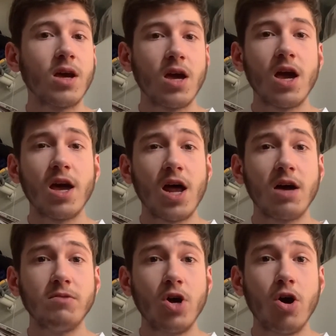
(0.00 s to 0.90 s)
And I
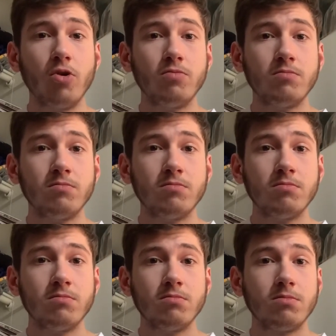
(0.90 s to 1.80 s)
know
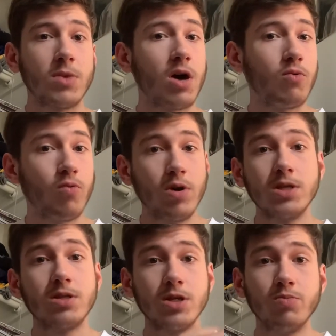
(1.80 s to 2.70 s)
that once
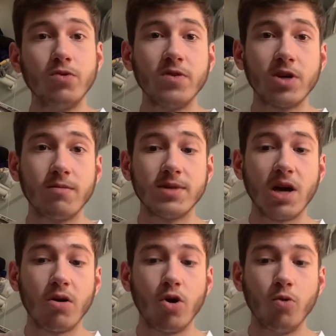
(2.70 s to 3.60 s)
this movie comes
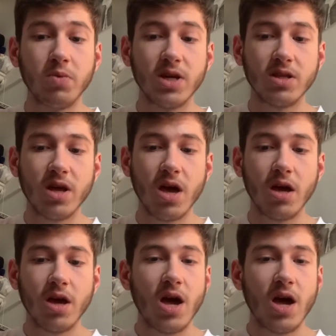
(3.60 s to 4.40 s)
out, opening day,